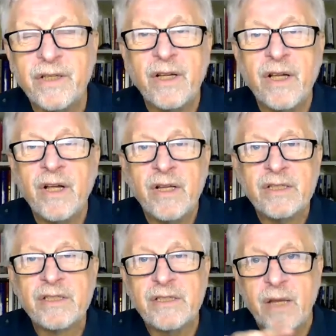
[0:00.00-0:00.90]
Krebs
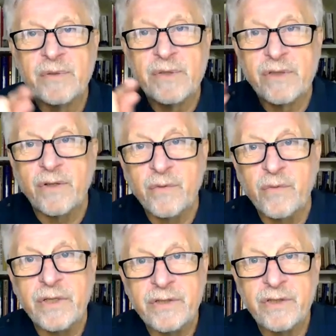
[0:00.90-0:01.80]
cycle is the
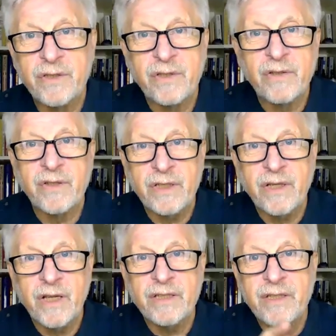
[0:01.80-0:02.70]

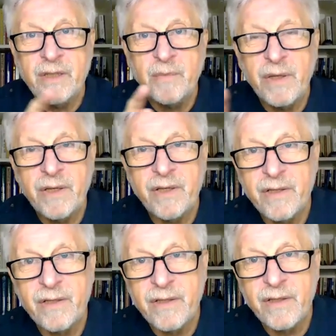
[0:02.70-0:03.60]
steps through which
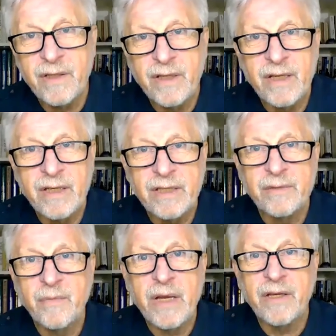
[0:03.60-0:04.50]
the
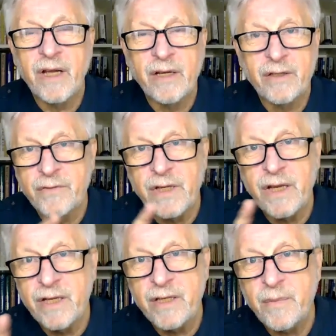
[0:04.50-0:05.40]
ATP
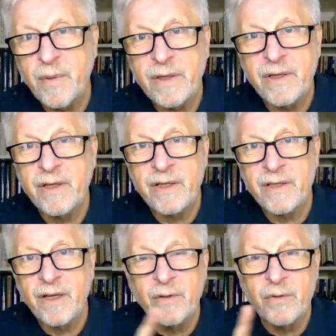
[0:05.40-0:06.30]
is made
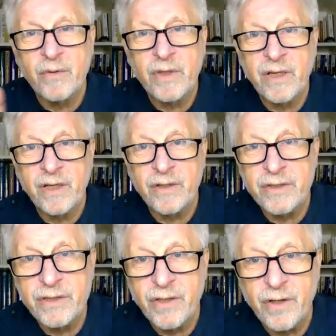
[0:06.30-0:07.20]
out of the
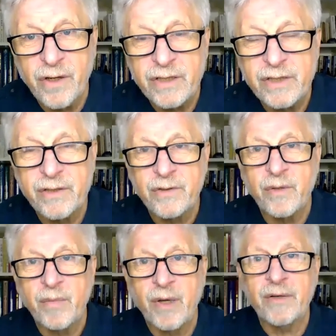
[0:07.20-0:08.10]
ADP and how
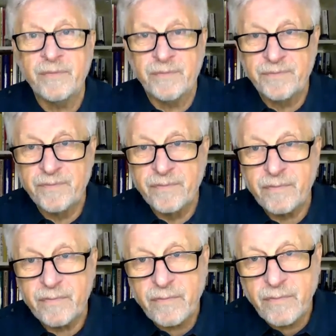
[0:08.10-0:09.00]
the energy
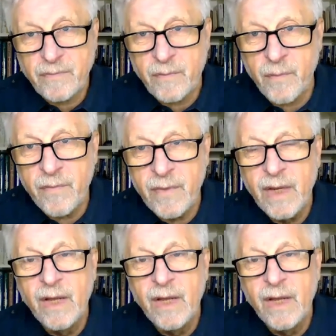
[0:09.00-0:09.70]
circulates through the body.